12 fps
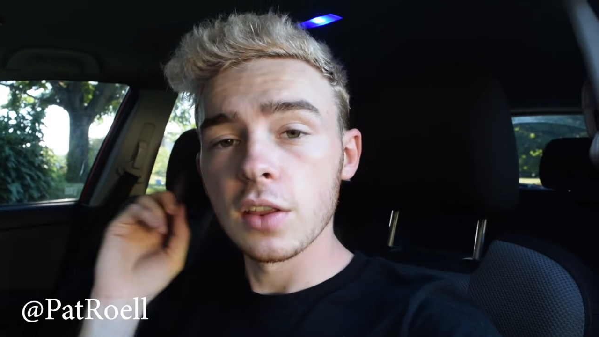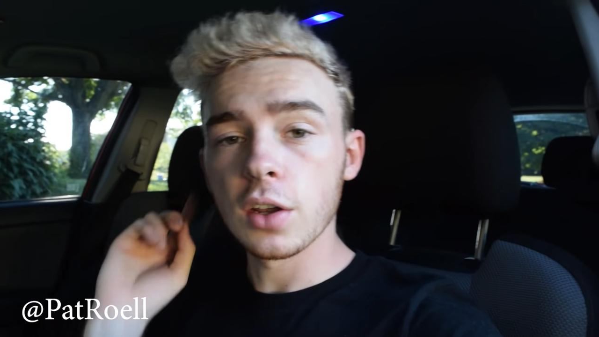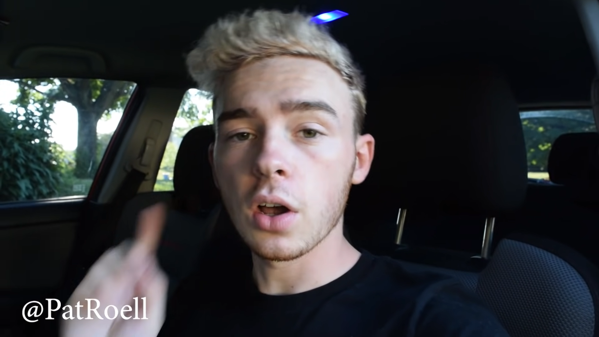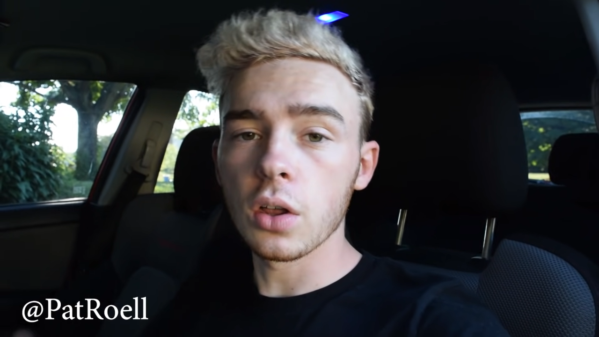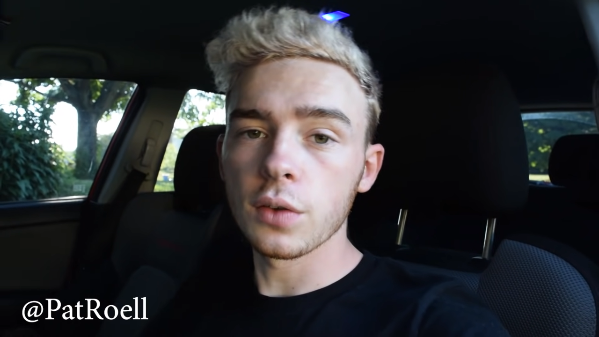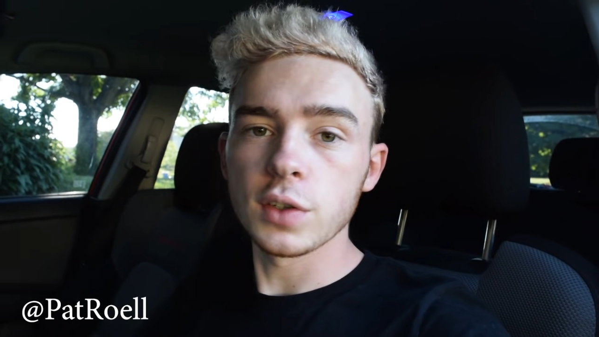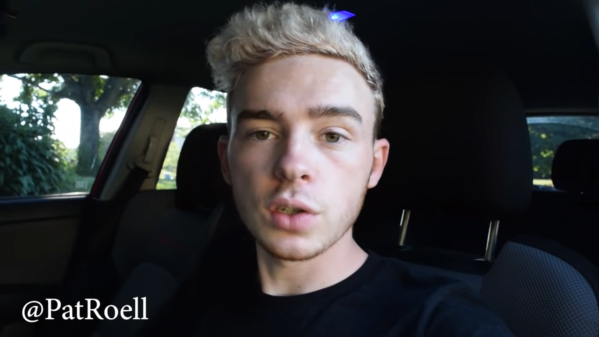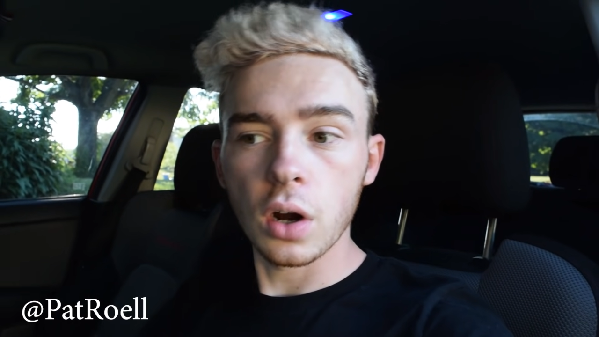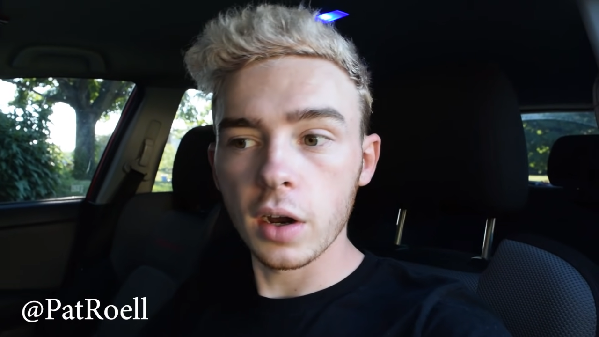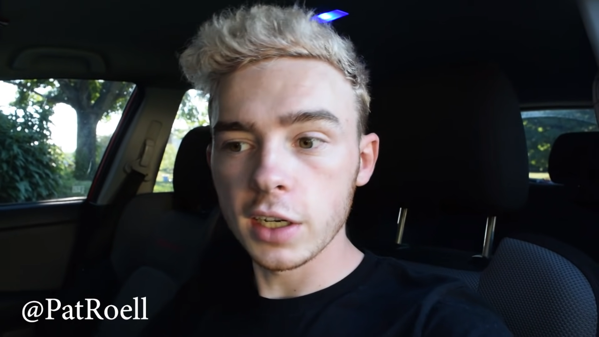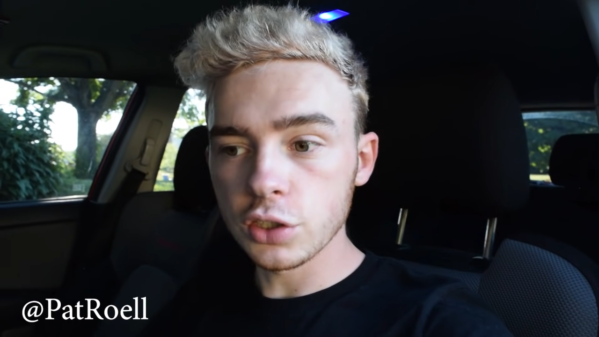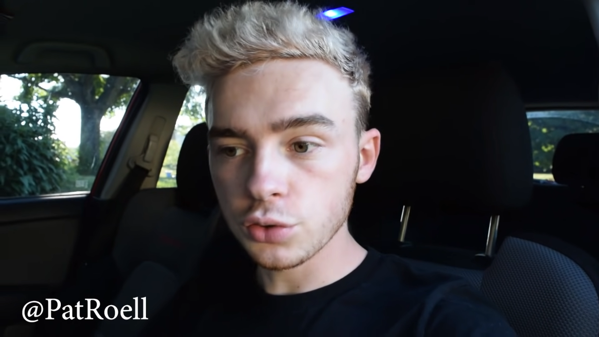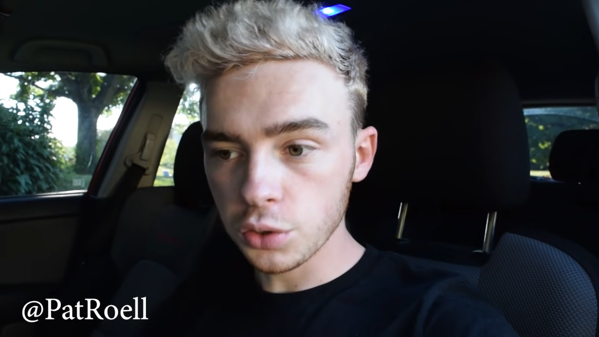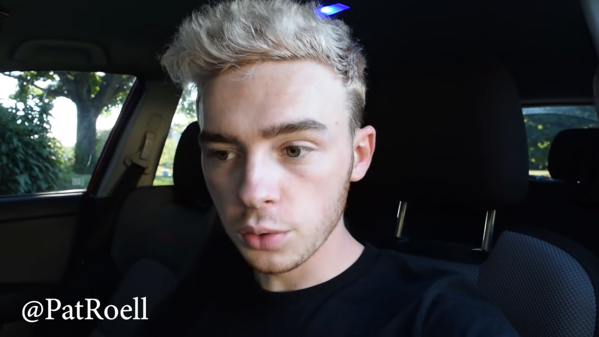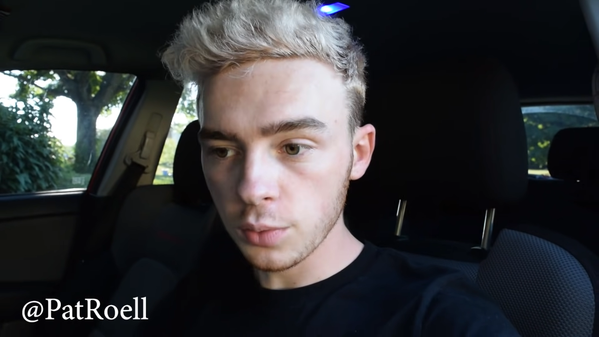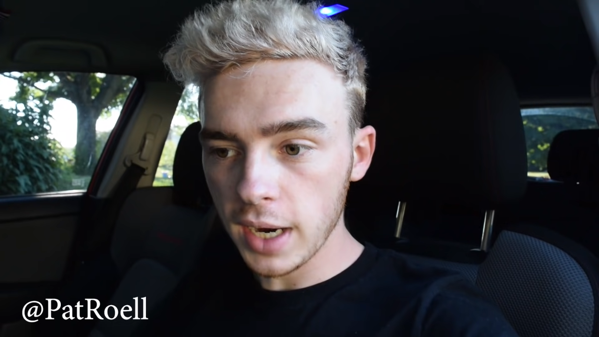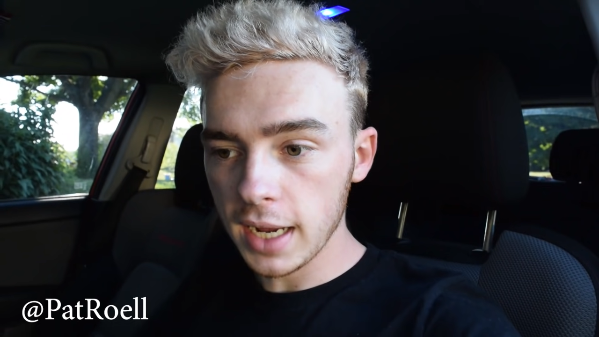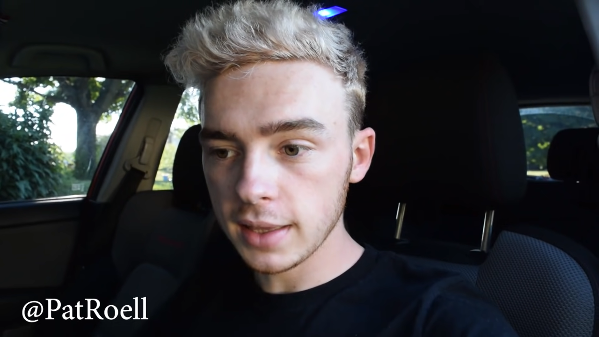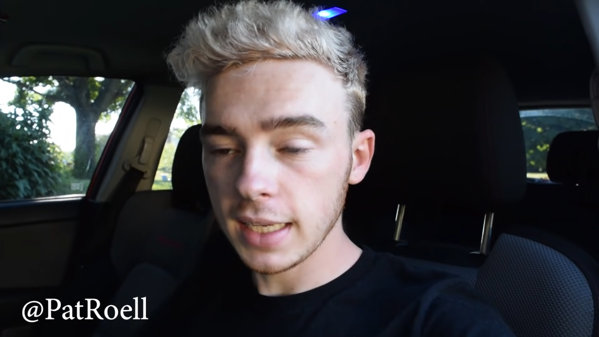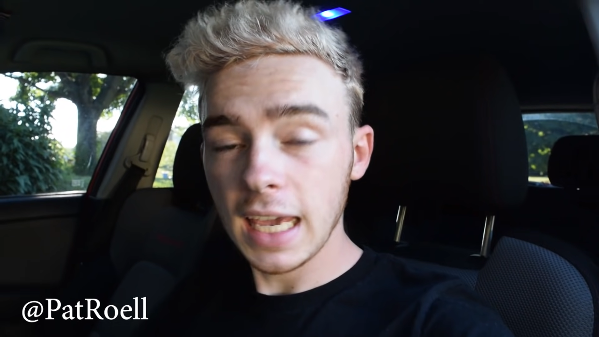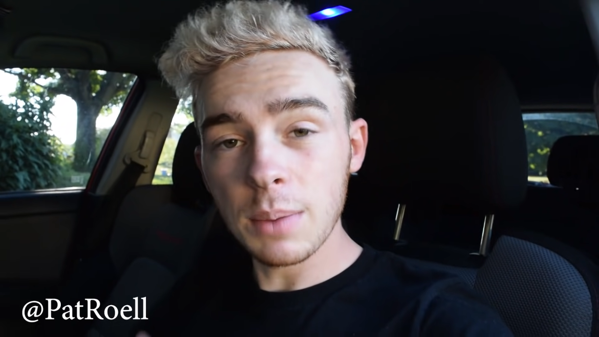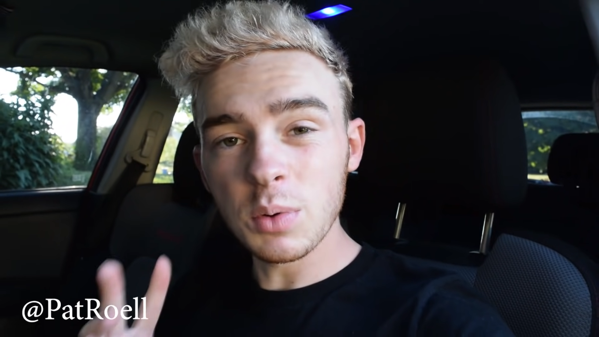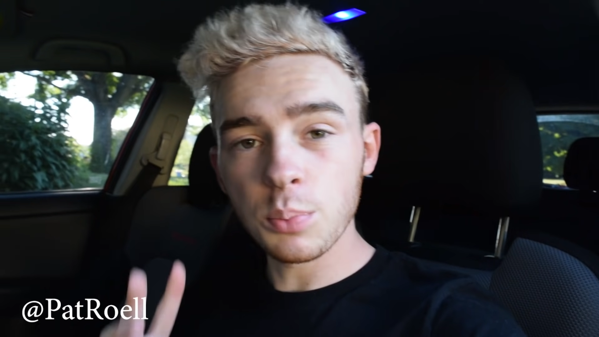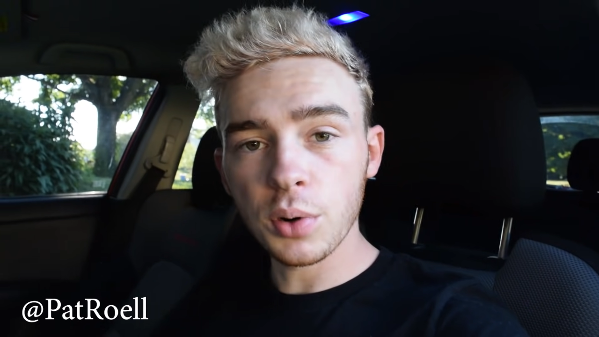the color of this car is true red. They
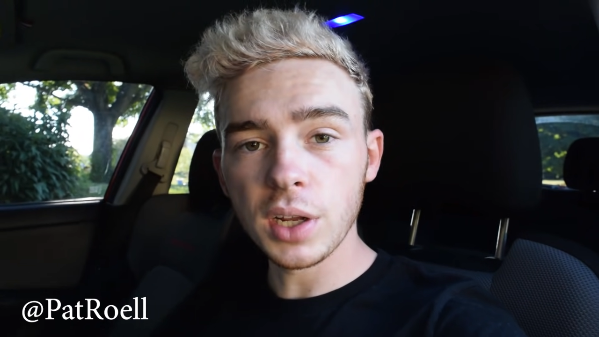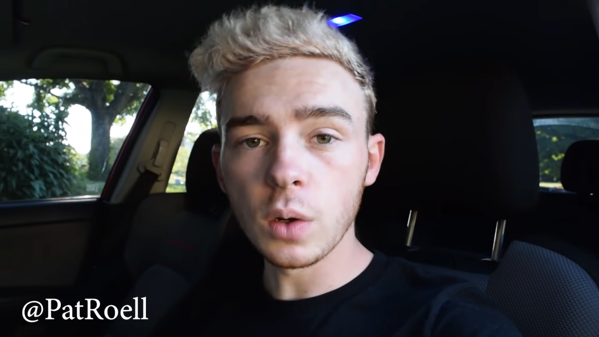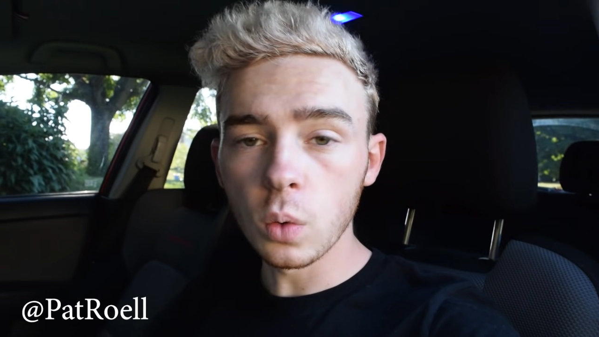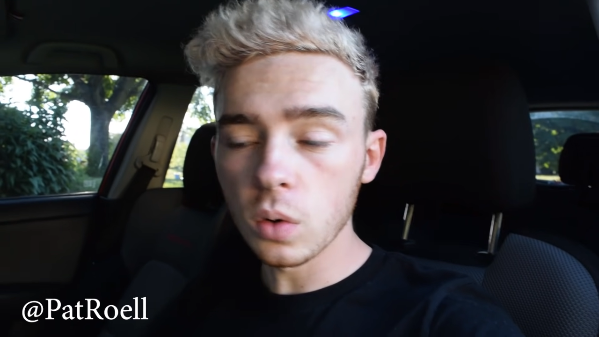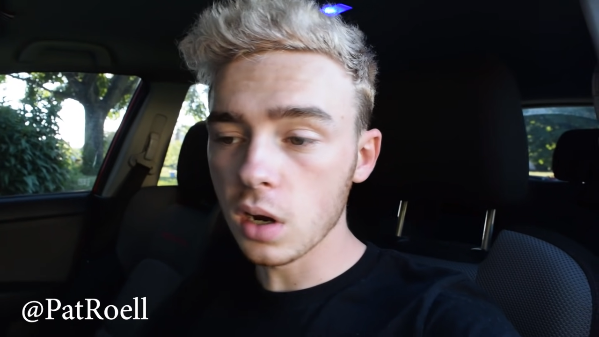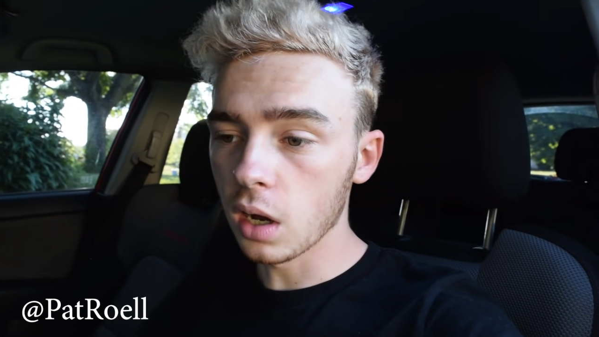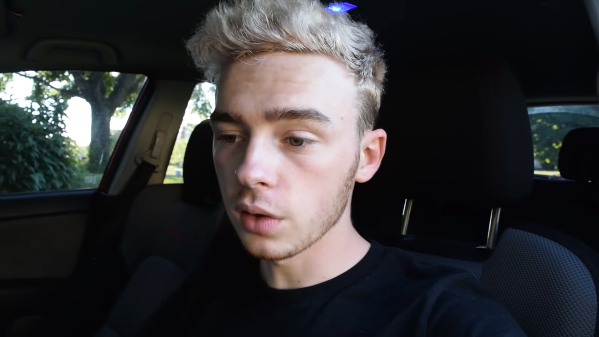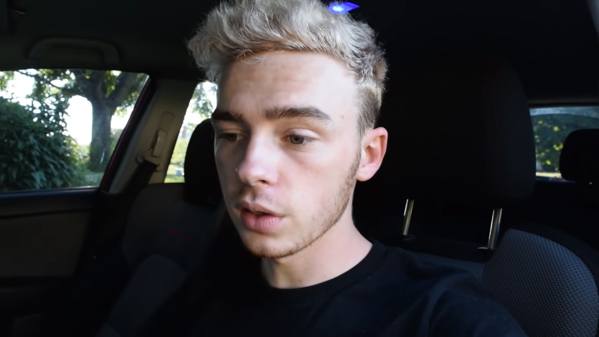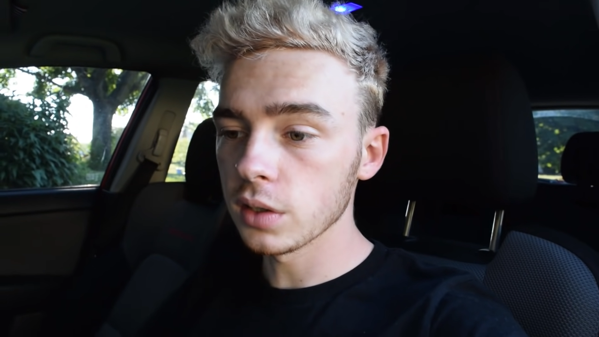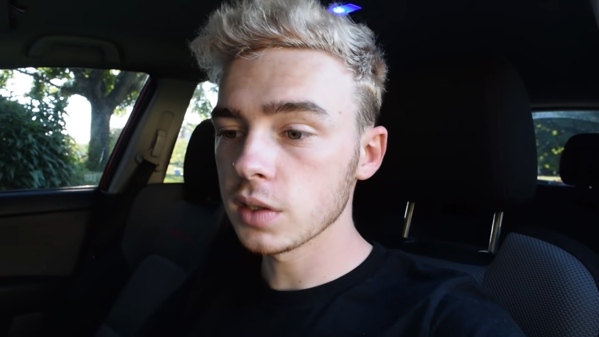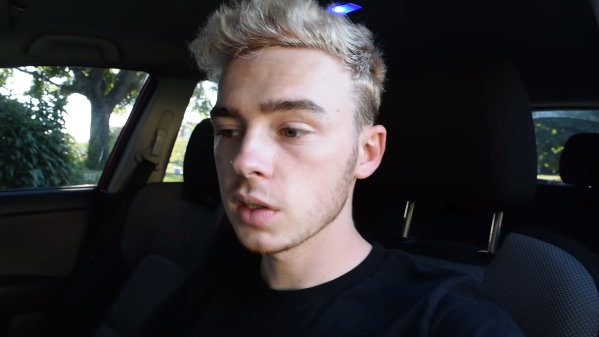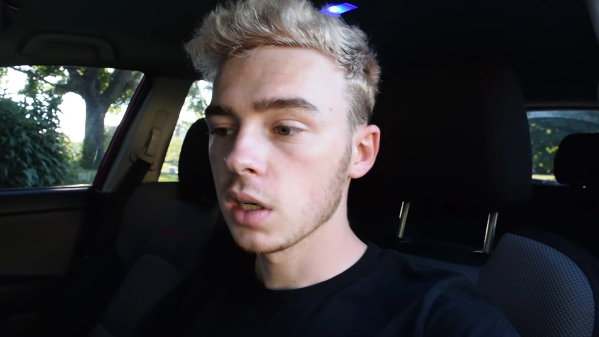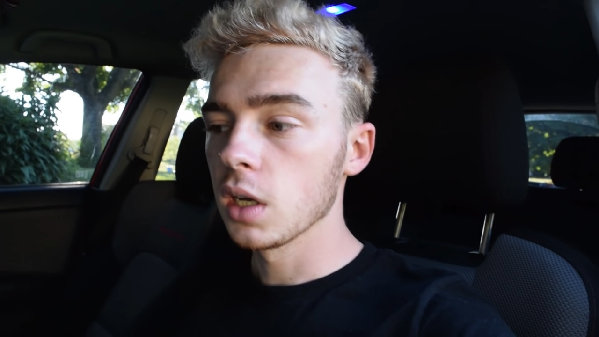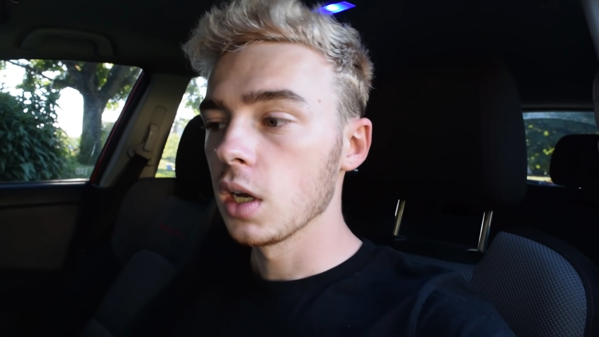came in pretty cool colors,